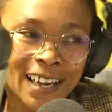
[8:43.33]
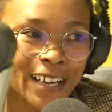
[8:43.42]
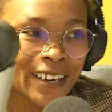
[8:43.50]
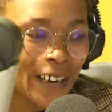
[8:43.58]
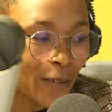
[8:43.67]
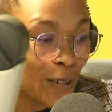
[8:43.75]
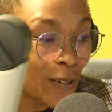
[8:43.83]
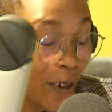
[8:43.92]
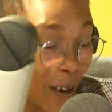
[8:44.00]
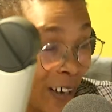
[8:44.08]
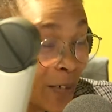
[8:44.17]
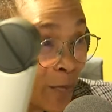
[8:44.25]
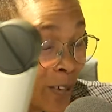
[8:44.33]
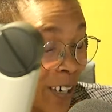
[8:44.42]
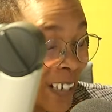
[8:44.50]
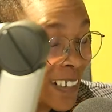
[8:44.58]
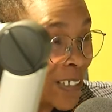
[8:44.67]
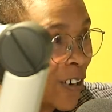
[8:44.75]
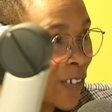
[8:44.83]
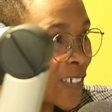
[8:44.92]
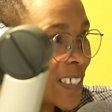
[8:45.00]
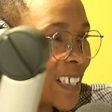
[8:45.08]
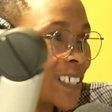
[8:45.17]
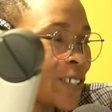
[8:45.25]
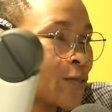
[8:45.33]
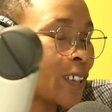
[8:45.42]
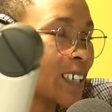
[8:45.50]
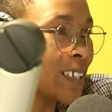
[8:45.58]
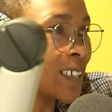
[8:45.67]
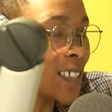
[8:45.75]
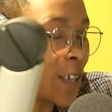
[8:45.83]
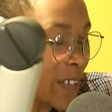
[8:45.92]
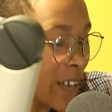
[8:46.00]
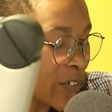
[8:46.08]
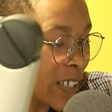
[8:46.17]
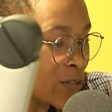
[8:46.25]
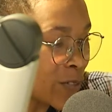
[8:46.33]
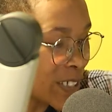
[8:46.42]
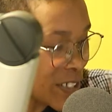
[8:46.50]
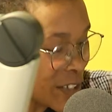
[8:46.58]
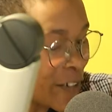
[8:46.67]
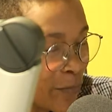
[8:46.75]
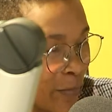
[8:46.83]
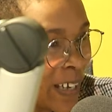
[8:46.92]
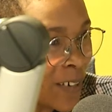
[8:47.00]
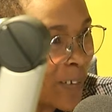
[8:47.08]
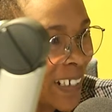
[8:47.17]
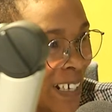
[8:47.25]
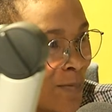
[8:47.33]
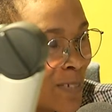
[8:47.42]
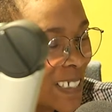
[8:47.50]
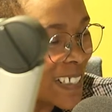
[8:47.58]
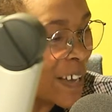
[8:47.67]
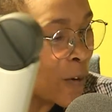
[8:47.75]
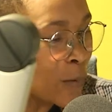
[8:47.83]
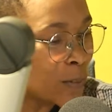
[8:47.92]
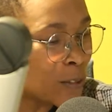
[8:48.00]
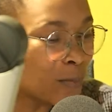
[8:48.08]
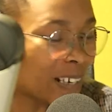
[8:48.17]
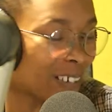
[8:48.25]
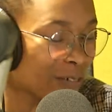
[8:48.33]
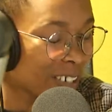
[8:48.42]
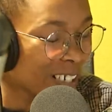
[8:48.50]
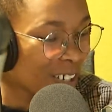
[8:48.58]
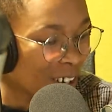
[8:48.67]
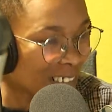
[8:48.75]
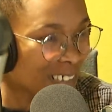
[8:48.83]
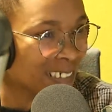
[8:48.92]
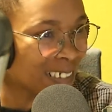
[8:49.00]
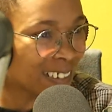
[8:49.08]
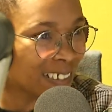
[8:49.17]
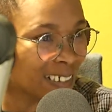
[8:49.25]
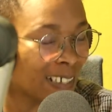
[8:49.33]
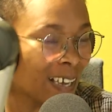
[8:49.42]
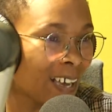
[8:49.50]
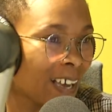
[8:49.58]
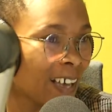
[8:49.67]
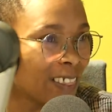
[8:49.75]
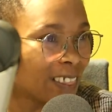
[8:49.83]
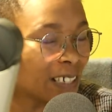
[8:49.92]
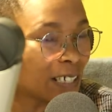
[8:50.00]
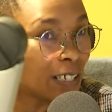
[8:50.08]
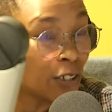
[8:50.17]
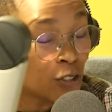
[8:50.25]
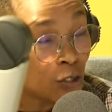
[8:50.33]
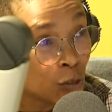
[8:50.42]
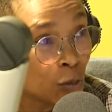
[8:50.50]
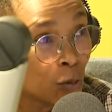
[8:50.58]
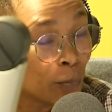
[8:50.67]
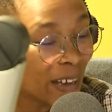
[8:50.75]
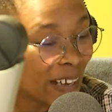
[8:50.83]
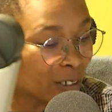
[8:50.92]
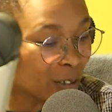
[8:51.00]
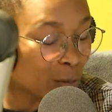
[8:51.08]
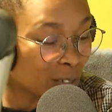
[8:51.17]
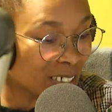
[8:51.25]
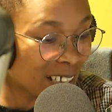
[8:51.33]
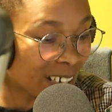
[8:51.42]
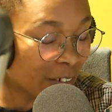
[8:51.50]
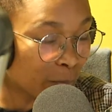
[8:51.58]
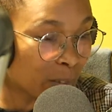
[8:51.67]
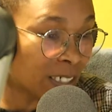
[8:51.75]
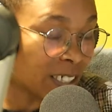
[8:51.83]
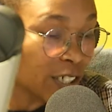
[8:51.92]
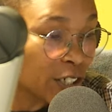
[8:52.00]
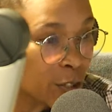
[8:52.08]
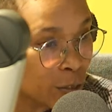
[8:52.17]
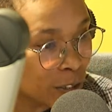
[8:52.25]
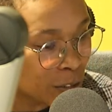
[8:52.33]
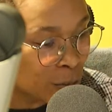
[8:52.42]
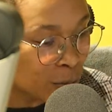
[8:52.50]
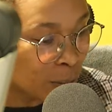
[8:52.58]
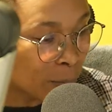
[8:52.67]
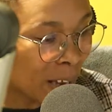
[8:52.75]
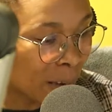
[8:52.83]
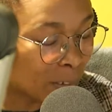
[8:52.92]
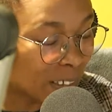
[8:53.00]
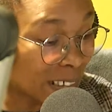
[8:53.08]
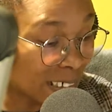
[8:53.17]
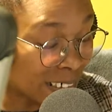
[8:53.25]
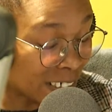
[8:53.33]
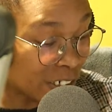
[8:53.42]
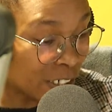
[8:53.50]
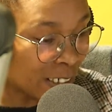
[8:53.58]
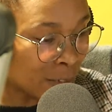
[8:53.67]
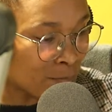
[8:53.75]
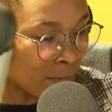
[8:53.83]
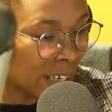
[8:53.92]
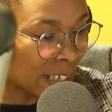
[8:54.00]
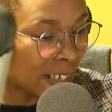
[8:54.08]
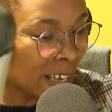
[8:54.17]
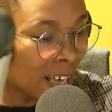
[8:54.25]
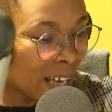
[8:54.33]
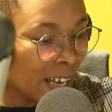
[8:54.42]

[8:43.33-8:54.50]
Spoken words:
And now we are in conversation with the South African Reserve Bank. My name is Neo Budumela regarding the new banknotes that have been issued to the public in early May.